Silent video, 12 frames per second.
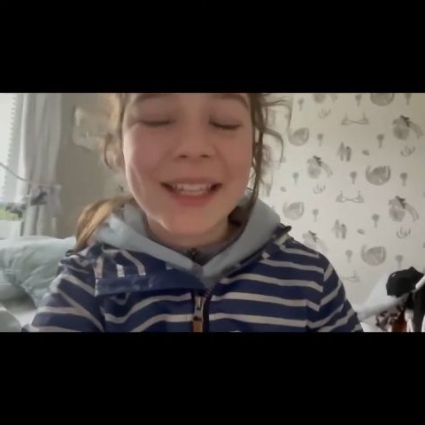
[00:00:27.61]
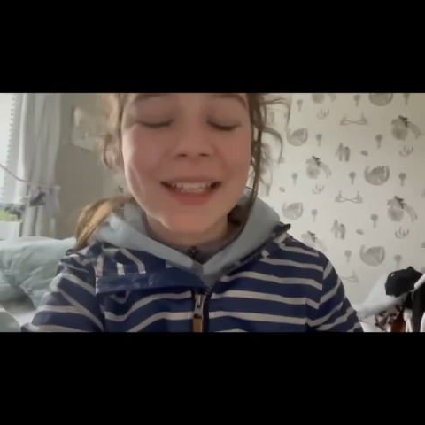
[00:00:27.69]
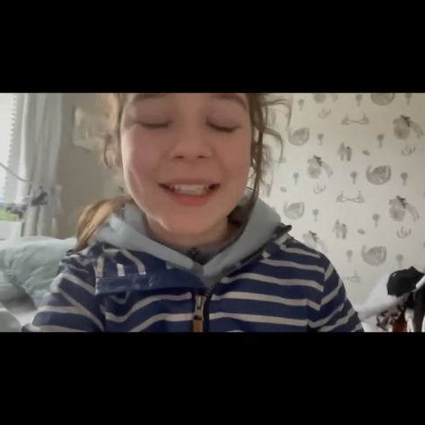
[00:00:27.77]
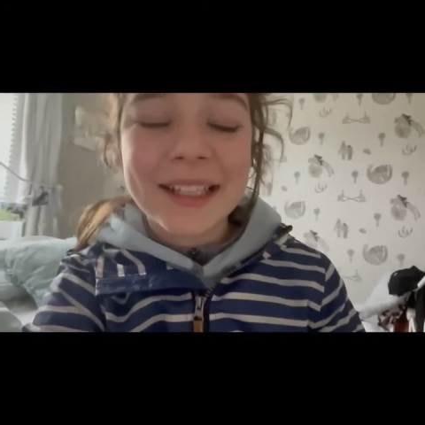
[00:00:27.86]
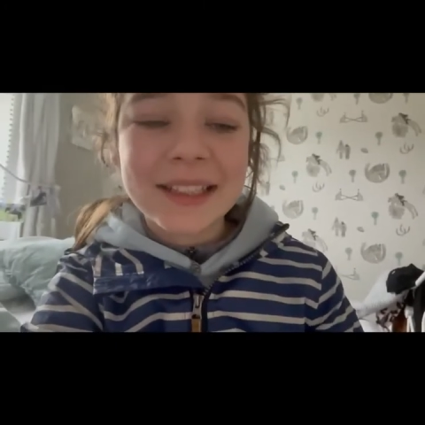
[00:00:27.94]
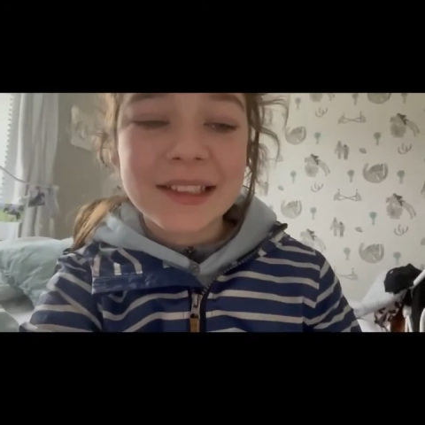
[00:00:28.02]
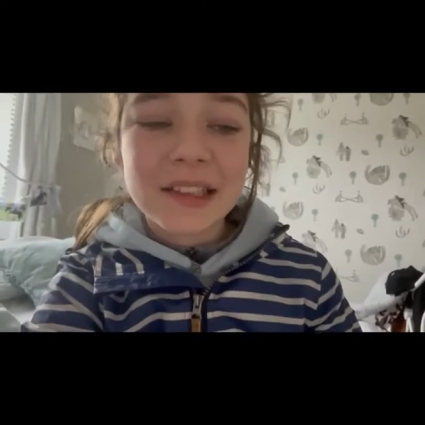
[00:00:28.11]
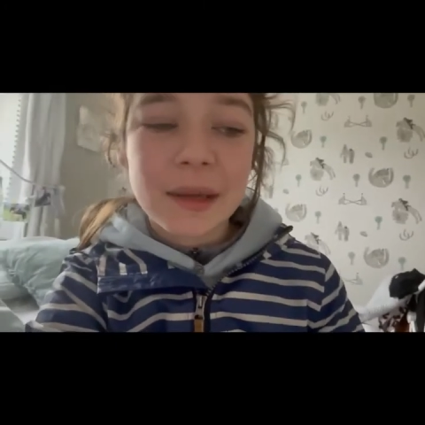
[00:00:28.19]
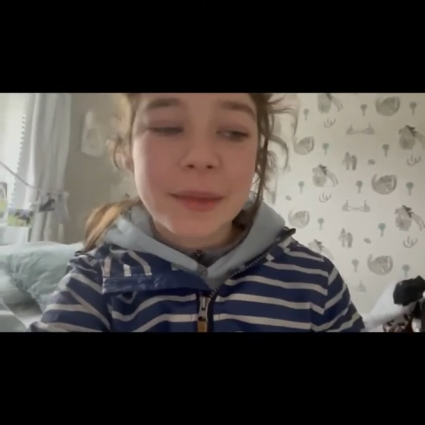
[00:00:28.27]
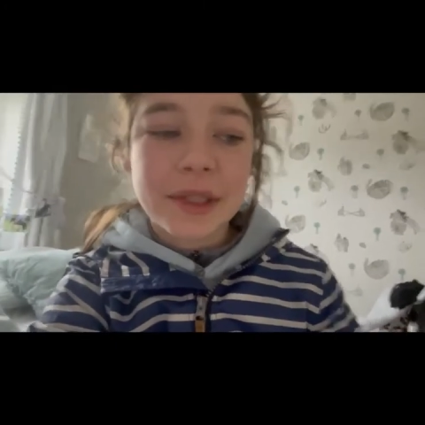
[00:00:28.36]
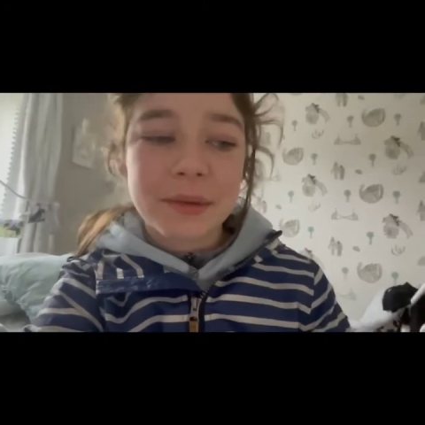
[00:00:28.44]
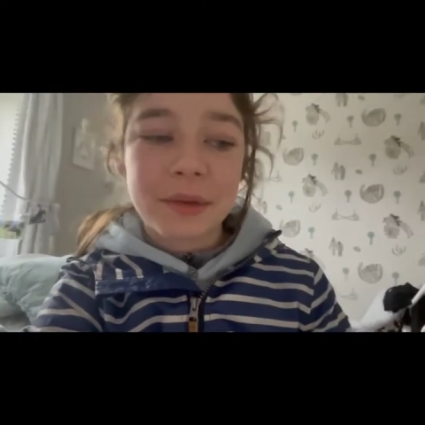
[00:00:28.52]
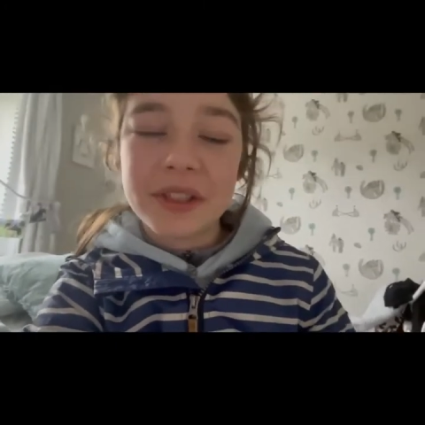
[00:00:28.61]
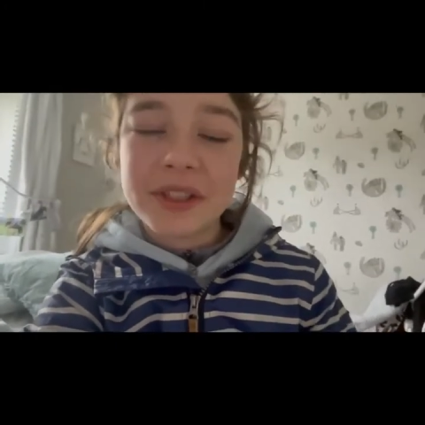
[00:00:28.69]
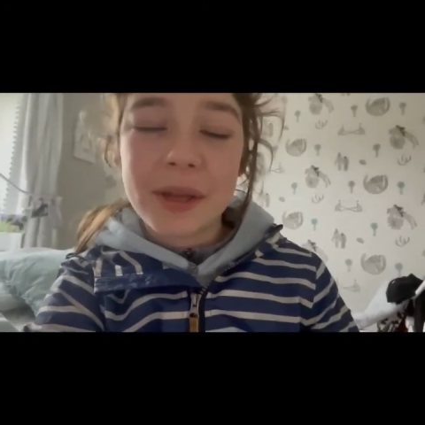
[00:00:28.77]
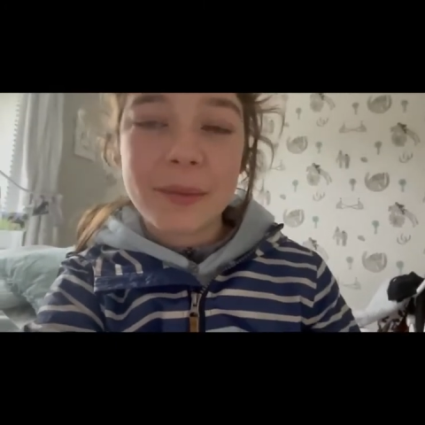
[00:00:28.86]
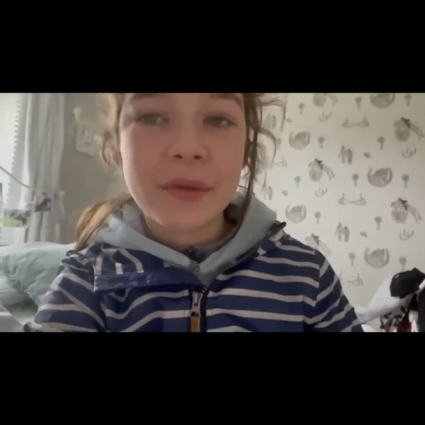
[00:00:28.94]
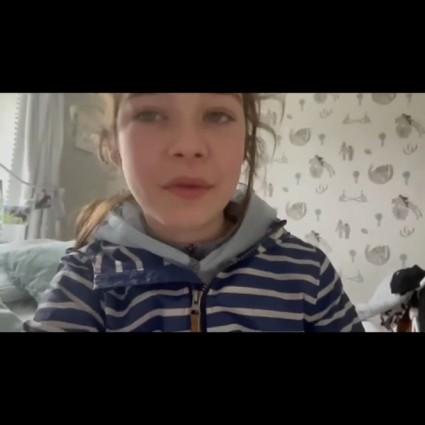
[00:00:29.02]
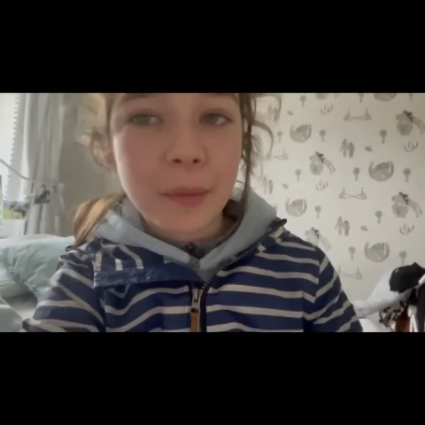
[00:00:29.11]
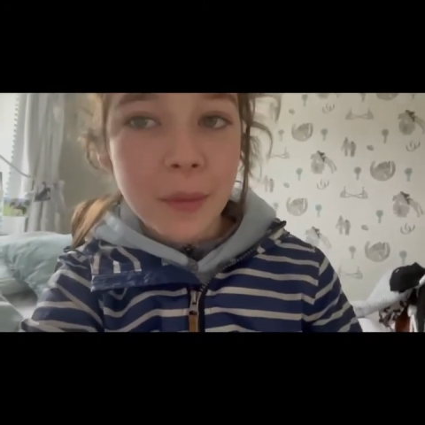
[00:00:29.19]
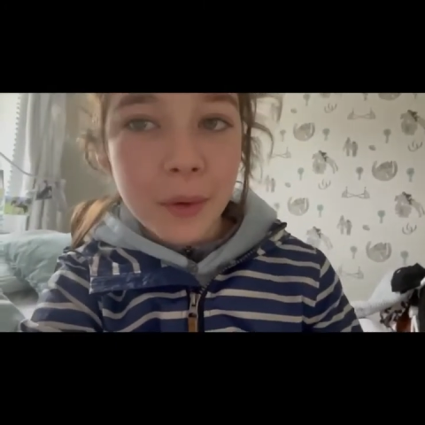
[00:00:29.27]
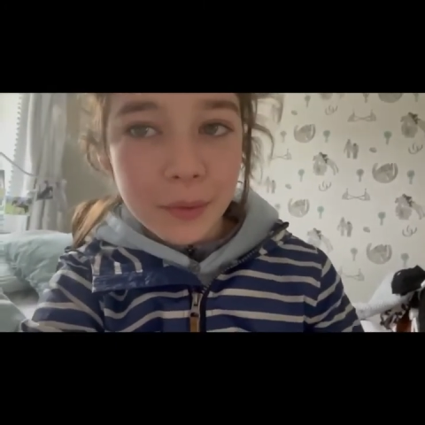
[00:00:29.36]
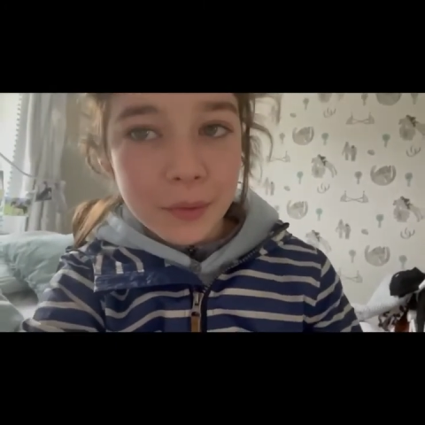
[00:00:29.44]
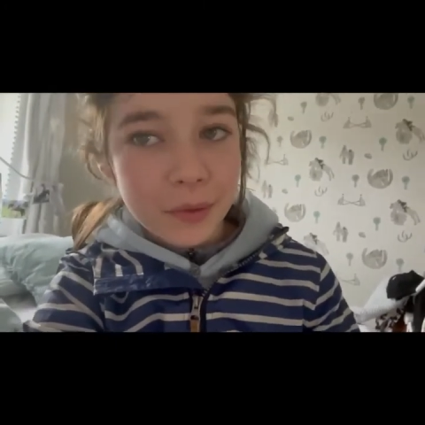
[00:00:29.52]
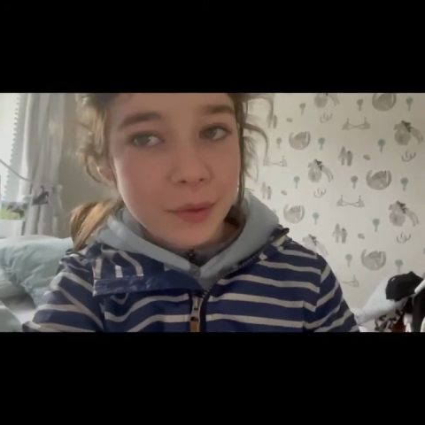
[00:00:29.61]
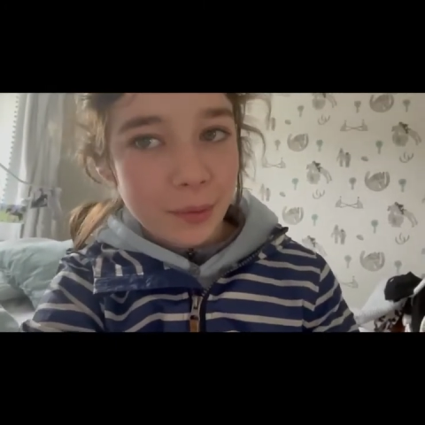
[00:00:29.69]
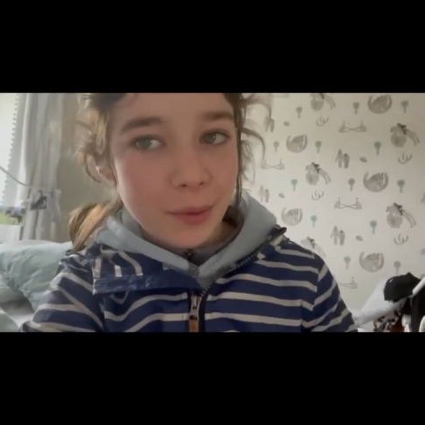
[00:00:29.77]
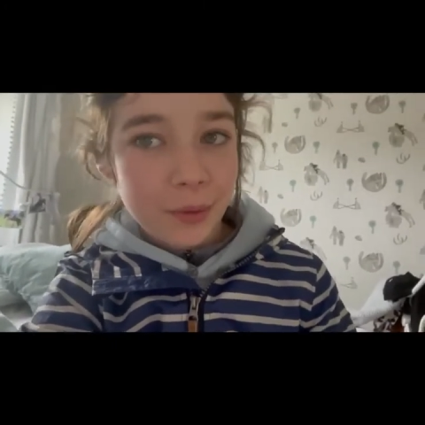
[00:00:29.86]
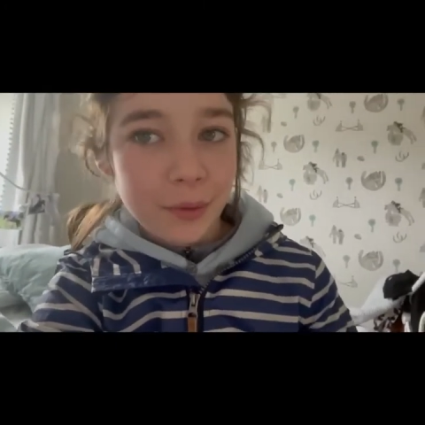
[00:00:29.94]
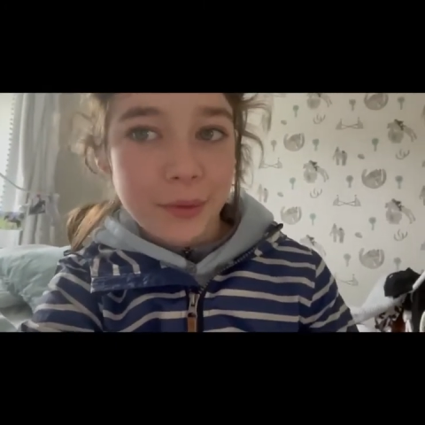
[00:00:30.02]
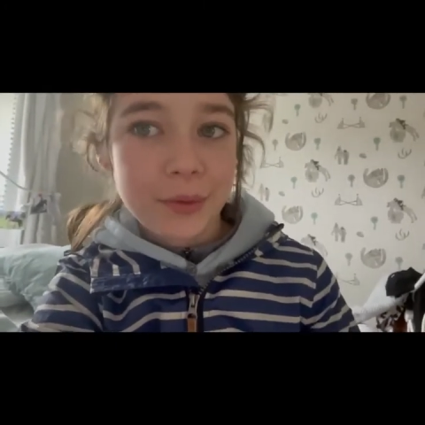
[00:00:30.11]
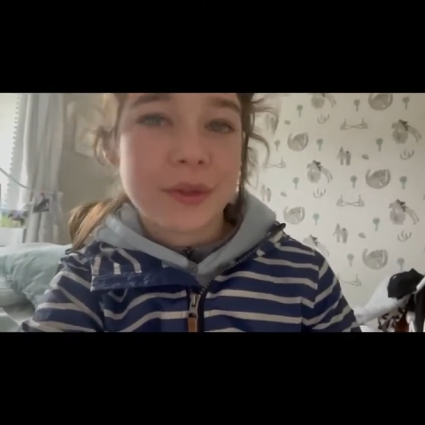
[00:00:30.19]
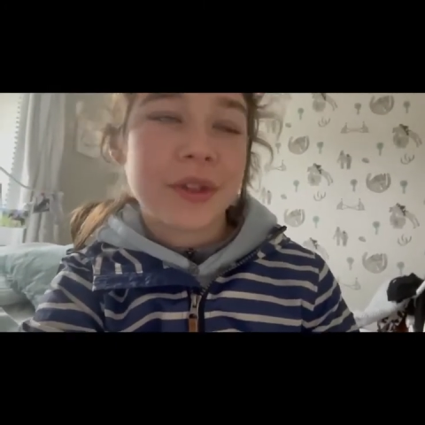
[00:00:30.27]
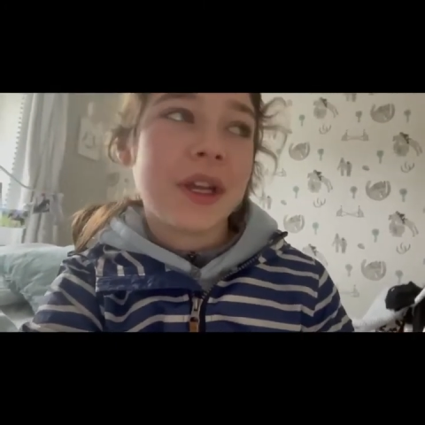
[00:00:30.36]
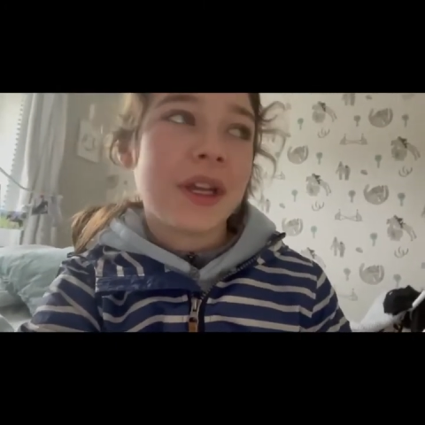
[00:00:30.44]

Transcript: Kitty's coming as well. She's coming for moral support,